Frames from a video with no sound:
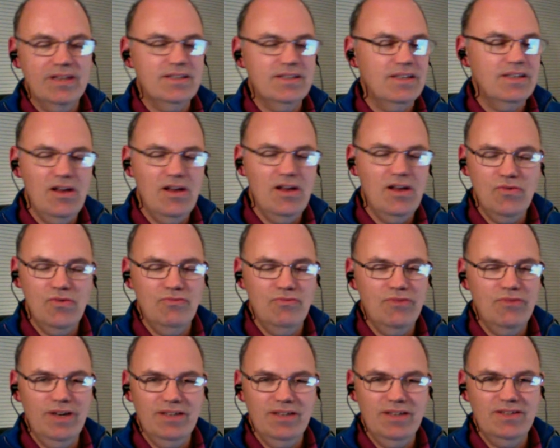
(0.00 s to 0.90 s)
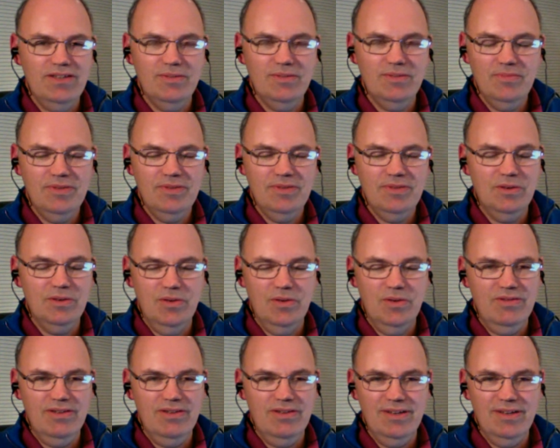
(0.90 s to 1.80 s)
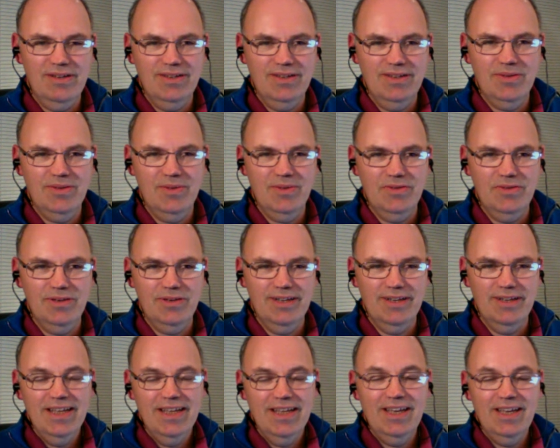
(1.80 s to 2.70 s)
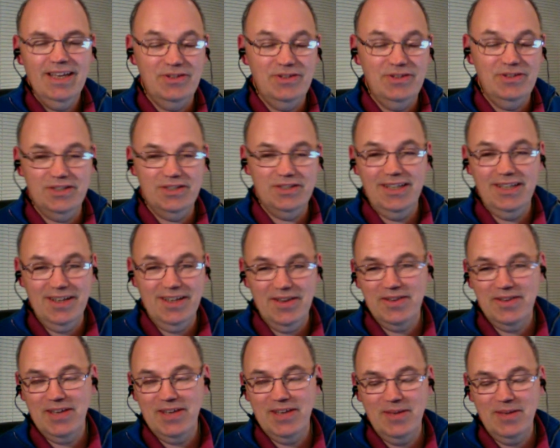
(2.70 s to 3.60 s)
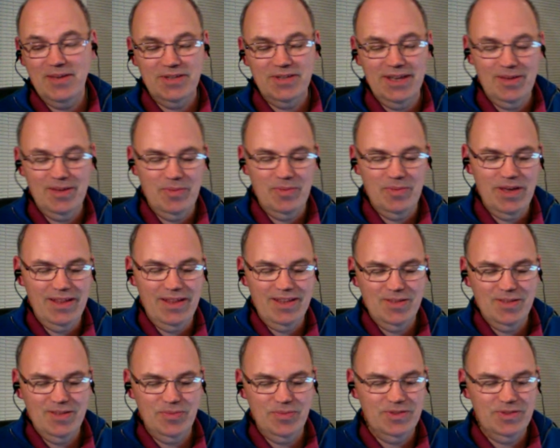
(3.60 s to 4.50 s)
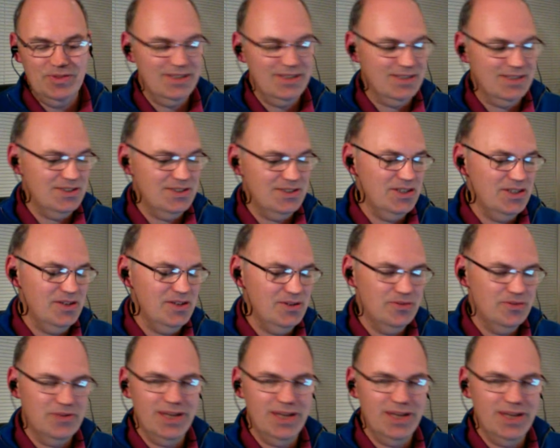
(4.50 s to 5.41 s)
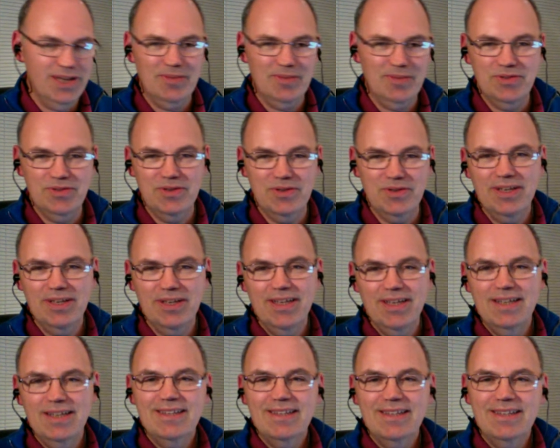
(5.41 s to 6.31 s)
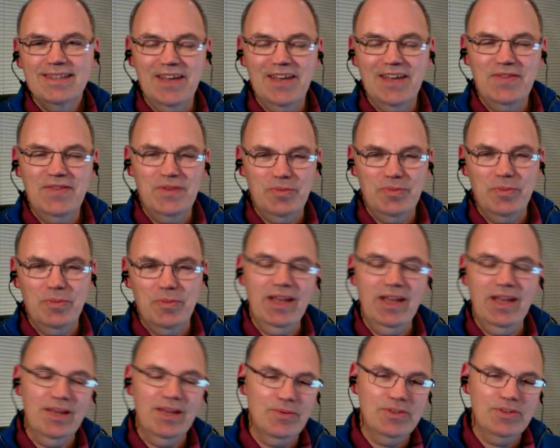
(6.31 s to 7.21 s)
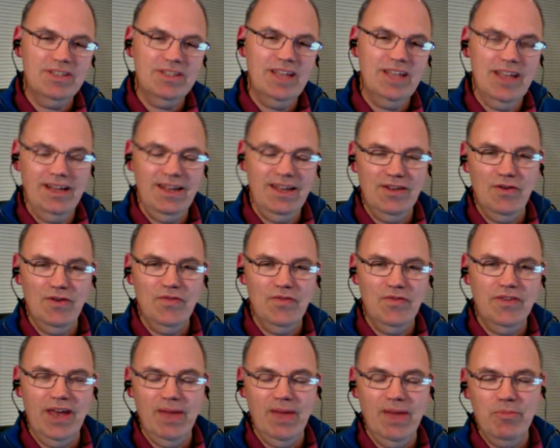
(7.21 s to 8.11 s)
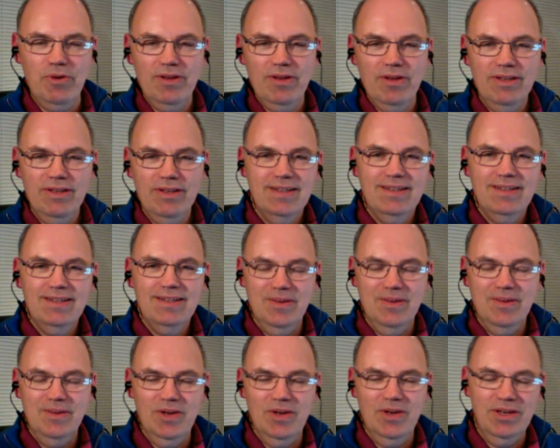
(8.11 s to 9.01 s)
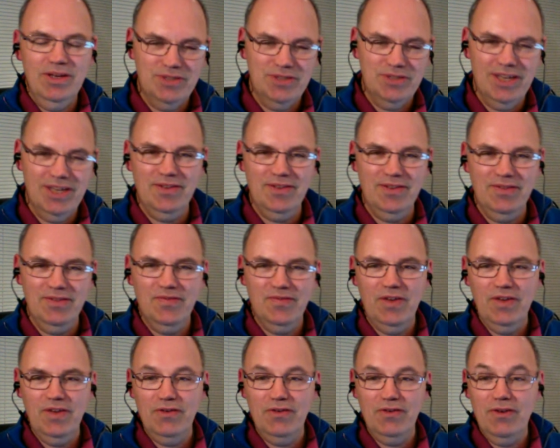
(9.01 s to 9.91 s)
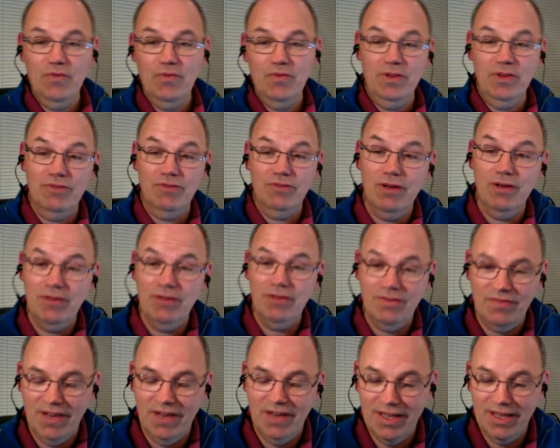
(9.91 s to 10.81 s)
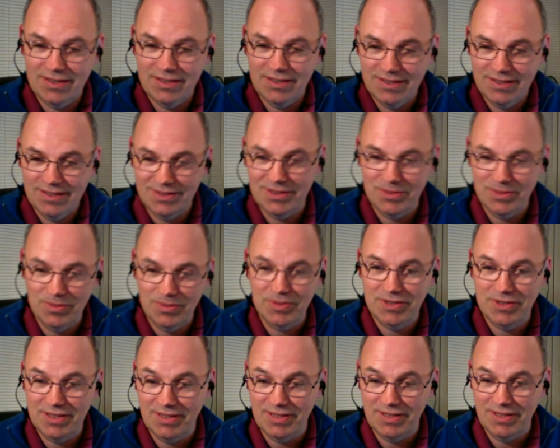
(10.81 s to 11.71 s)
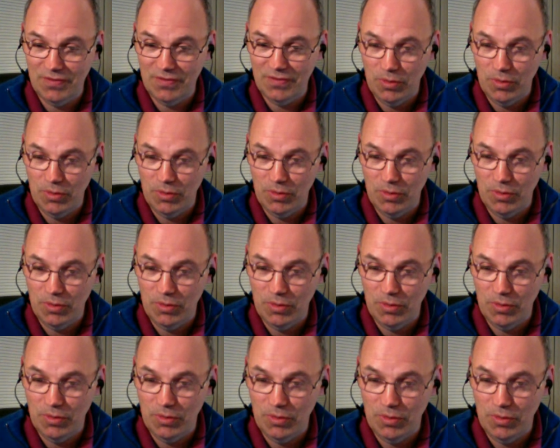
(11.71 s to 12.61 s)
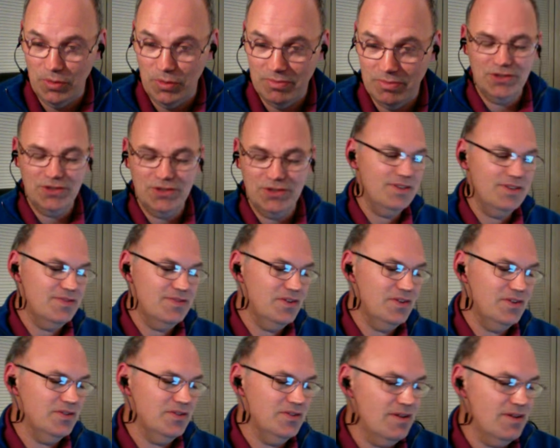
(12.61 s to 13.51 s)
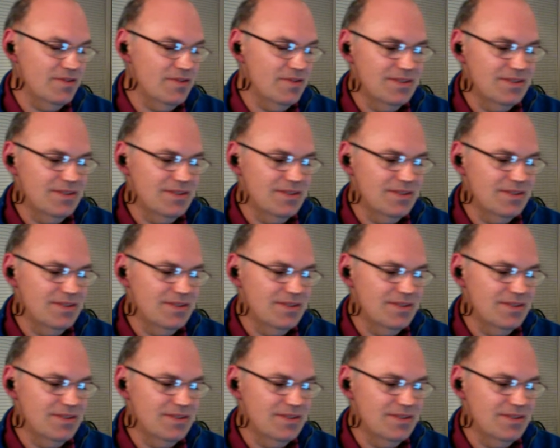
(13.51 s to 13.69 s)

a whole range of them. You're quite right. You're quite right. Interesting. I keep saying about this particular show that Rankin was on. David Bailey was standing off camera, and while he was taking the photograph with a Rolleiflex because he wanted to film this photograph,